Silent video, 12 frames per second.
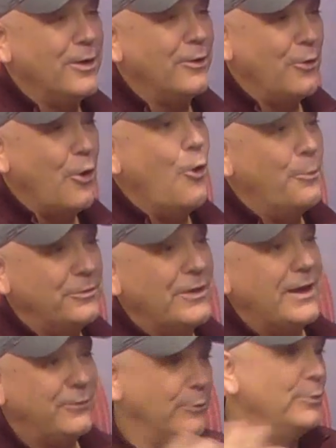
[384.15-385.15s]
The, the hope is
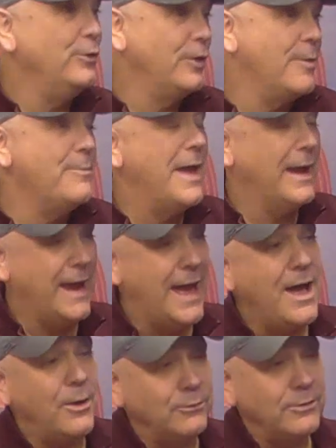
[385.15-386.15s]
actually when you come back
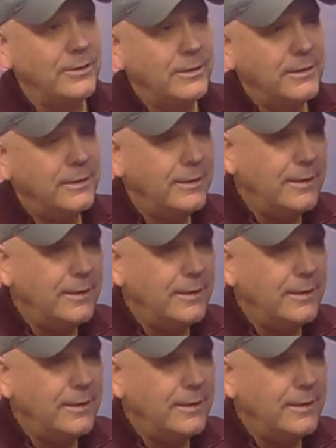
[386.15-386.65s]
out, yeah.